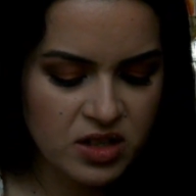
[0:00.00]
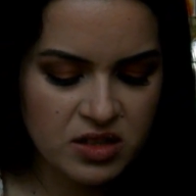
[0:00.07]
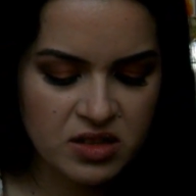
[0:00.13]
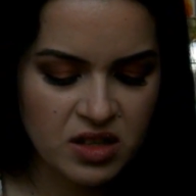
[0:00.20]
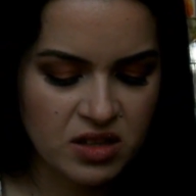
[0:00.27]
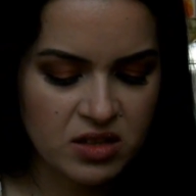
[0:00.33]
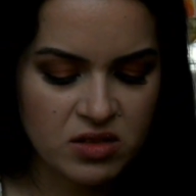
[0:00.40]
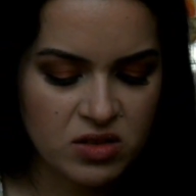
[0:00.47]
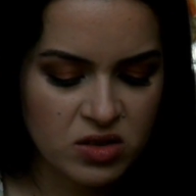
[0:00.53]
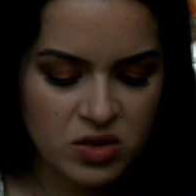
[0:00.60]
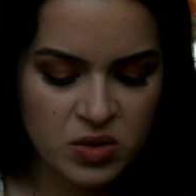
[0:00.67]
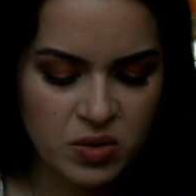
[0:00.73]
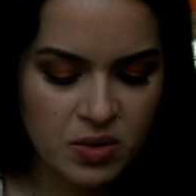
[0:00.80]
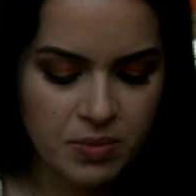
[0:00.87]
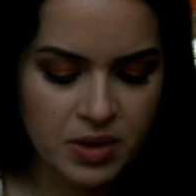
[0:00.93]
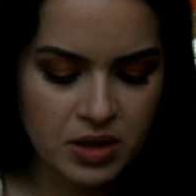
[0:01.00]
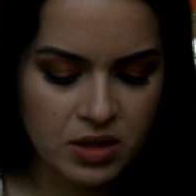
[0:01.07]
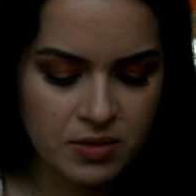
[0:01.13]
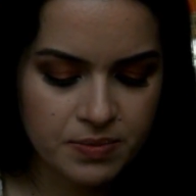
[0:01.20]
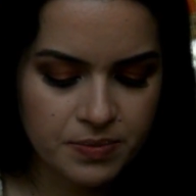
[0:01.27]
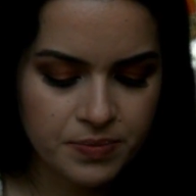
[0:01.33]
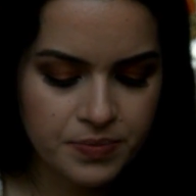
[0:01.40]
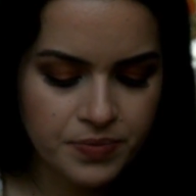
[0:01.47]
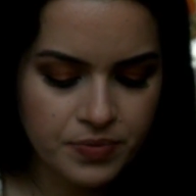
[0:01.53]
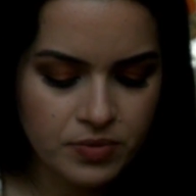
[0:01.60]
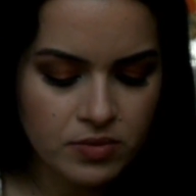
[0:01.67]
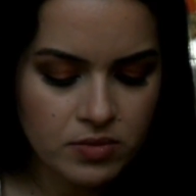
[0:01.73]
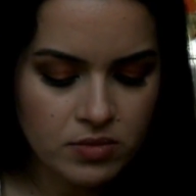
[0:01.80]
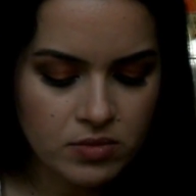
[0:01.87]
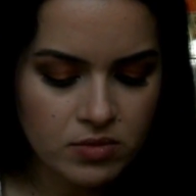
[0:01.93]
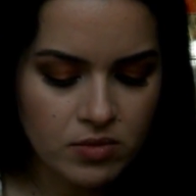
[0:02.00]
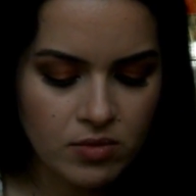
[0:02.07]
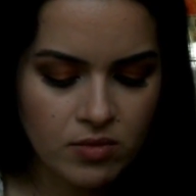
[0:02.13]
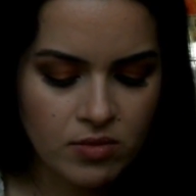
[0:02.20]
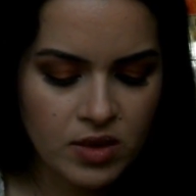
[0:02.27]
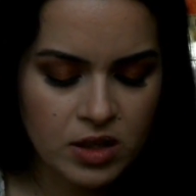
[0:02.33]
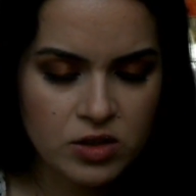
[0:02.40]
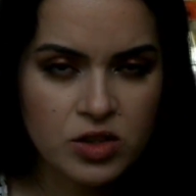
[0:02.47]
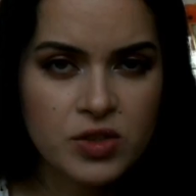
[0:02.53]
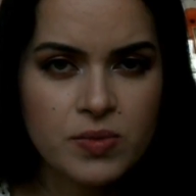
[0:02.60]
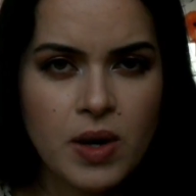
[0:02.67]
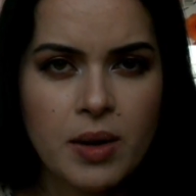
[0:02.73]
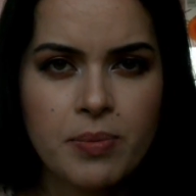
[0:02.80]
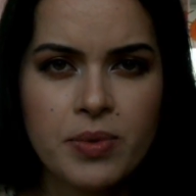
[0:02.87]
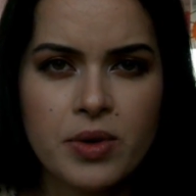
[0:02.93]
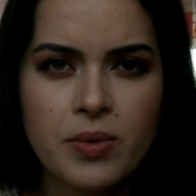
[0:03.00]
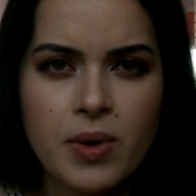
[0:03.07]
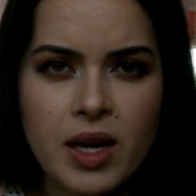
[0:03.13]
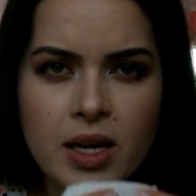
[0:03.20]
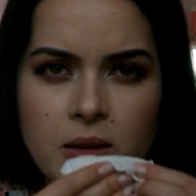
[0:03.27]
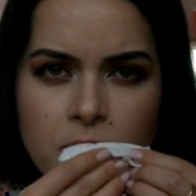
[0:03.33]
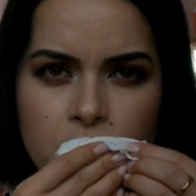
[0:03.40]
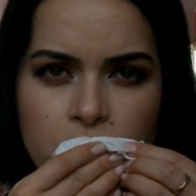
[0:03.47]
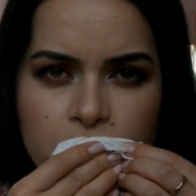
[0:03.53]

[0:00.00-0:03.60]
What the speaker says: seconds to a minute. Just wipe it away.